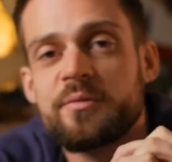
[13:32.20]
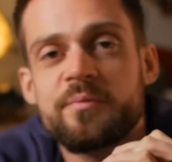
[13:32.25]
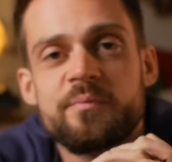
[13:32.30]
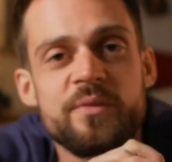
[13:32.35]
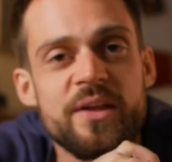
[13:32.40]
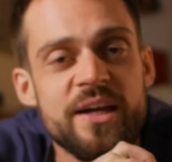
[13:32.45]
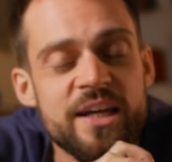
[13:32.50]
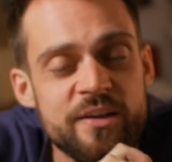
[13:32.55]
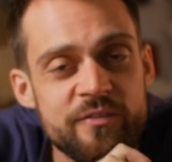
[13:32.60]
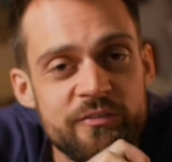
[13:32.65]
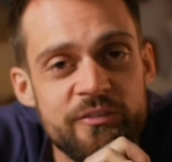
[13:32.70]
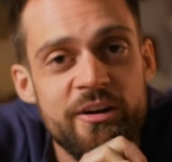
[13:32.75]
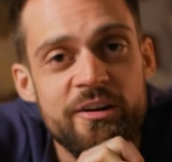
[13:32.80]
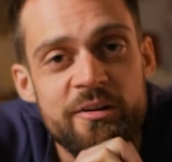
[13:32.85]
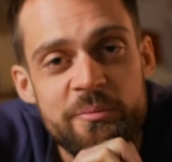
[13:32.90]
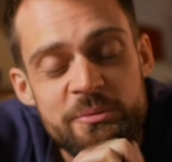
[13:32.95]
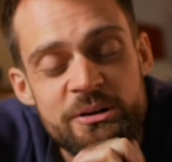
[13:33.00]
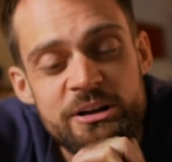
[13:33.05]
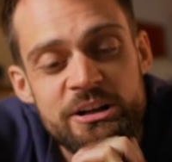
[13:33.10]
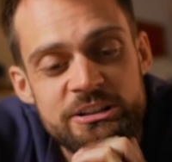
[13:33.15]
thank you very
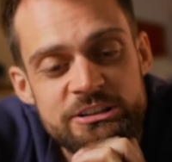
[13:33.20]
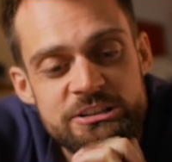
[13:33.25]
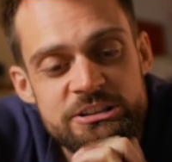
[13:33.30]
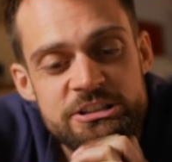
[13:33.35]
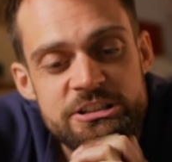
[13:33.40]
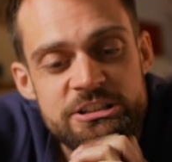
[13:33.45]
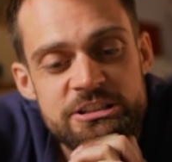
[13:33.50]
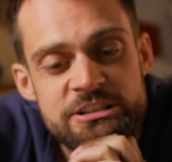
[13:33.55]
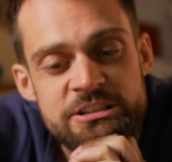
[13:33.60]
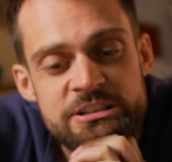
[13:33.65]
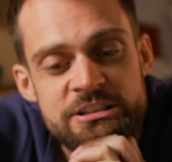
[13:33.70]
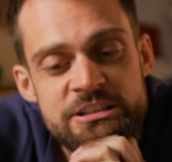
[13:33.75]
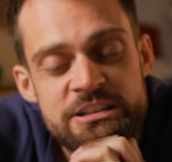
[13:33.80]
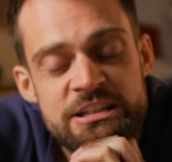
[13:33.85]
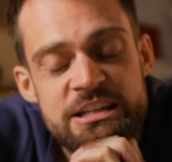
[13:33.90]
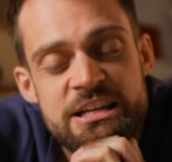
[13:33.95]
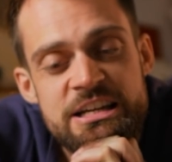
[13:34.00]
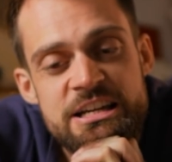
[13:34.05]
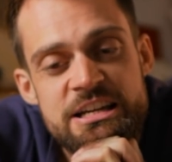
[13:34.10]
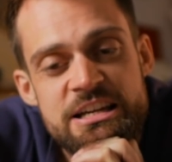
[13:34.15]
much.
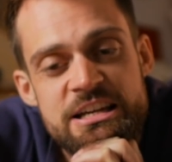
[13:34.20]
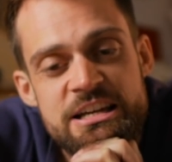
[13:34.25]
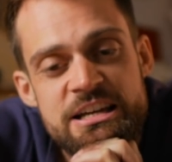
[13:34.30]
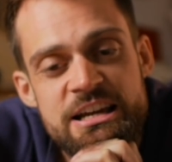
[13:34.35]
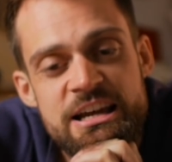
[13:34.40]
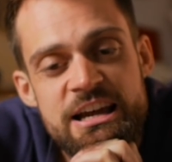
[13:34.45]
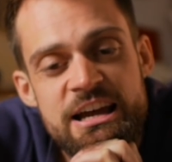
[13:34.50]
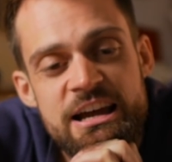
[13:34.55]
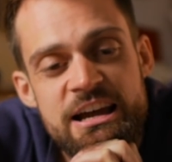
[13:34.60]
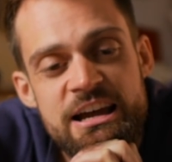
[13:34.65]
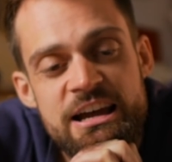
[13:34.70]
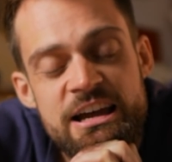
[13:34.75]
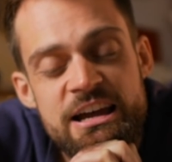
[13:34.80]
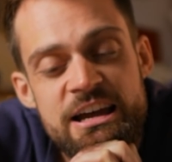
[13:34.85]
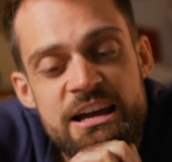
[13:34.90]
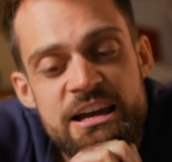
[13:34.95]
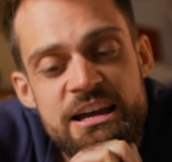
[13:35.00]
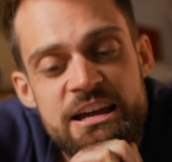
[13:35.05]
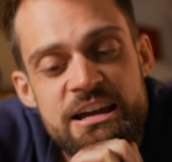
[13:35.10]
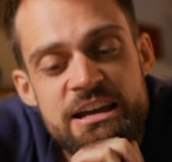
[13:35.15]

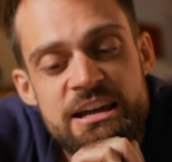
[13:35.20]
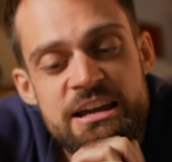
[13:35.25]
I'm